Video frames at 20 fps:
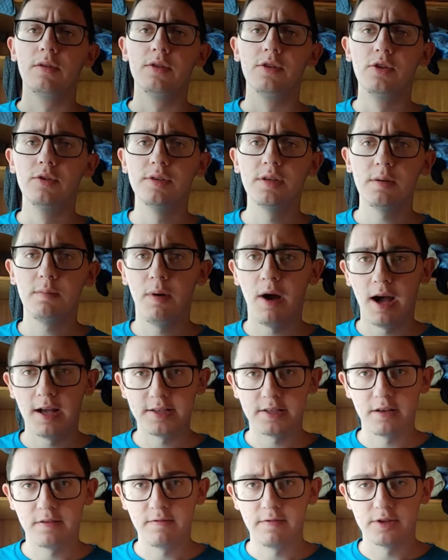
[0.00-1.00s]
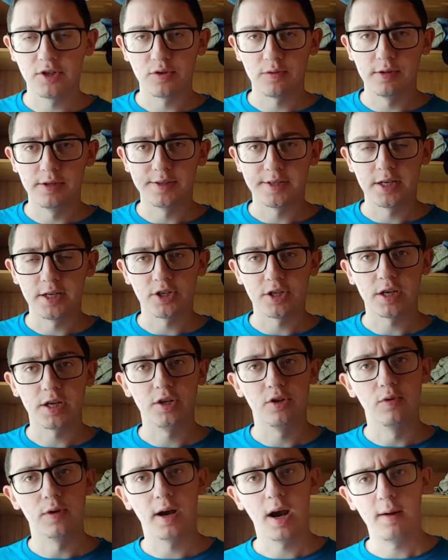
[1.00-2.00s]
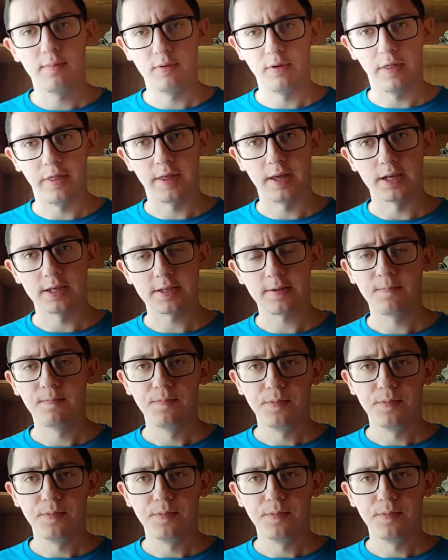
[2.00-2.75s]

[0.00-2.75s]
Using positive visualization can do a couple of things.